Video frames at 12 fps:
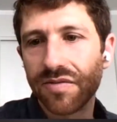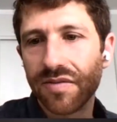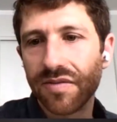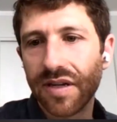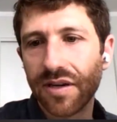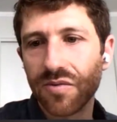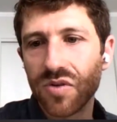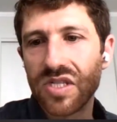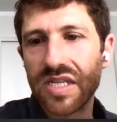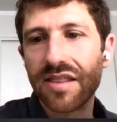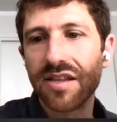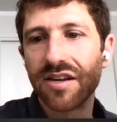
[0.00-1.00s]
you know,
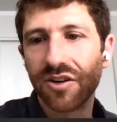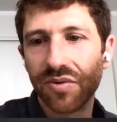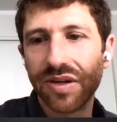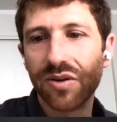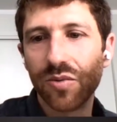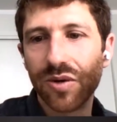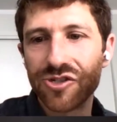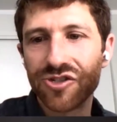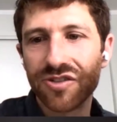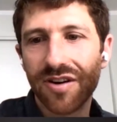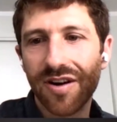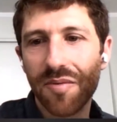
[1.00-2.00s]
seen the degree to which
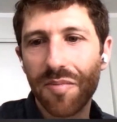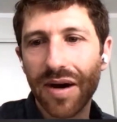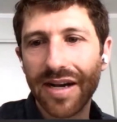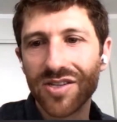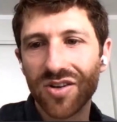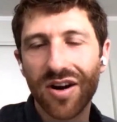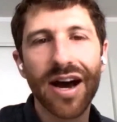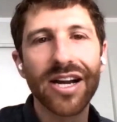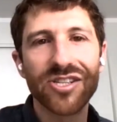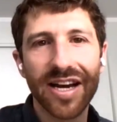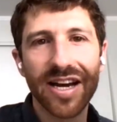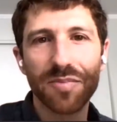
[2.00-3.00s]
our minds are
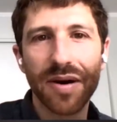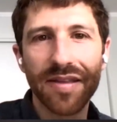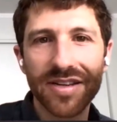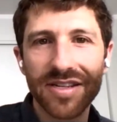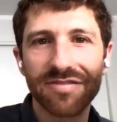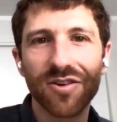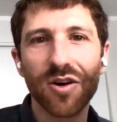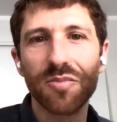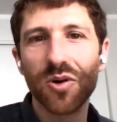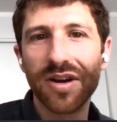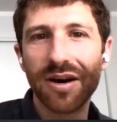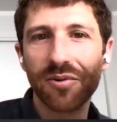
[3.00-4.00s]
hijacked by the default
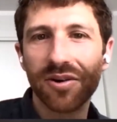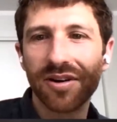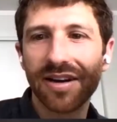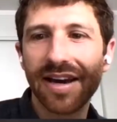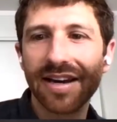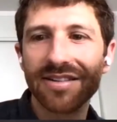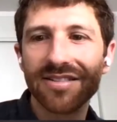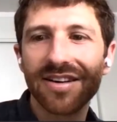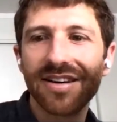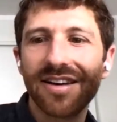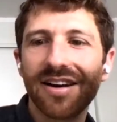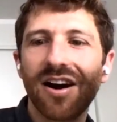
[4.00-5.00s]
mode network and
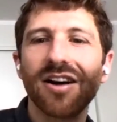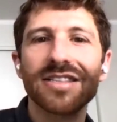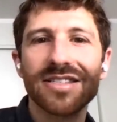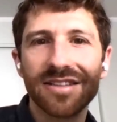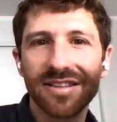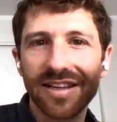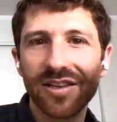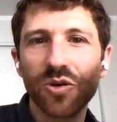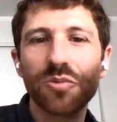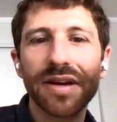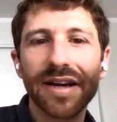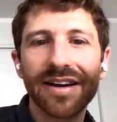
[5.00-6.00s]
constantly
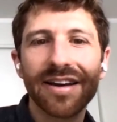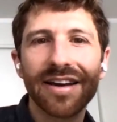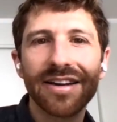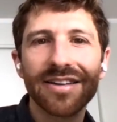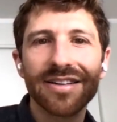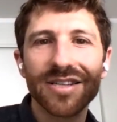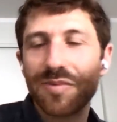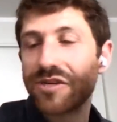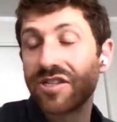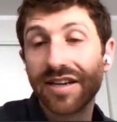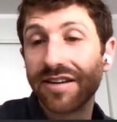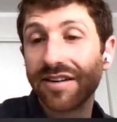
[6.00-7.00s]
looping in,
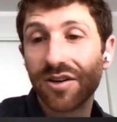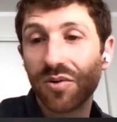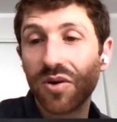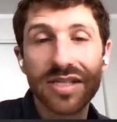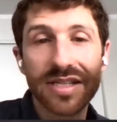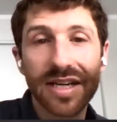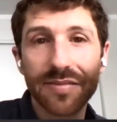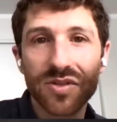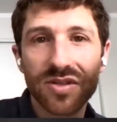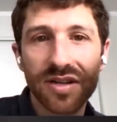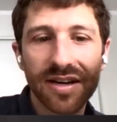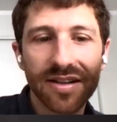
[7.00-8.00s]
especially in Corona times,
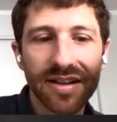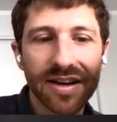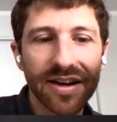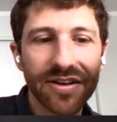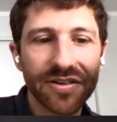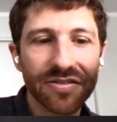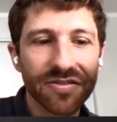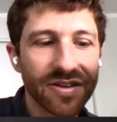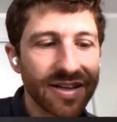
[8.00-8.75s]
uh, the kind of